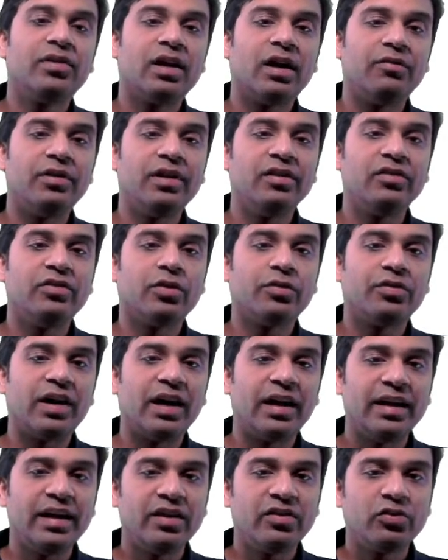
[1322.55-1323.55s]
coverage of
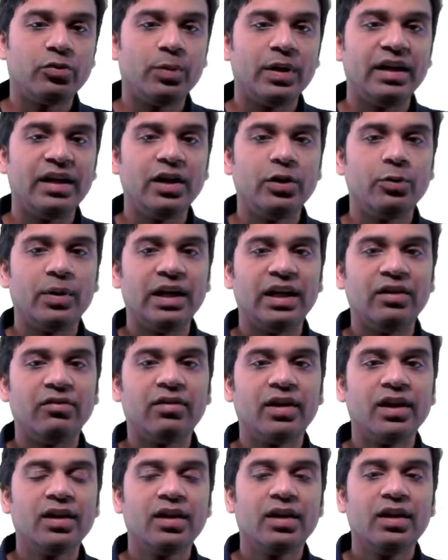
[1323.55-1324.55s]
IAS
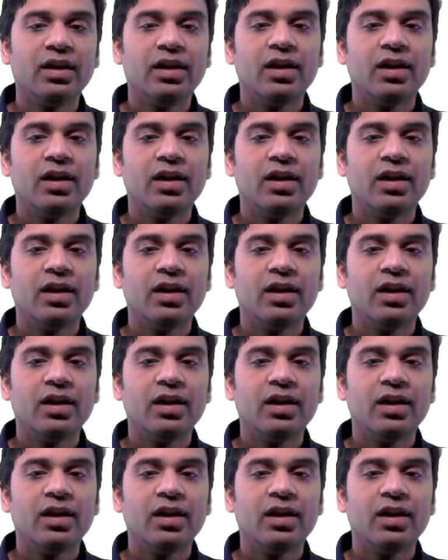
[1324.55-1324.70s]
2021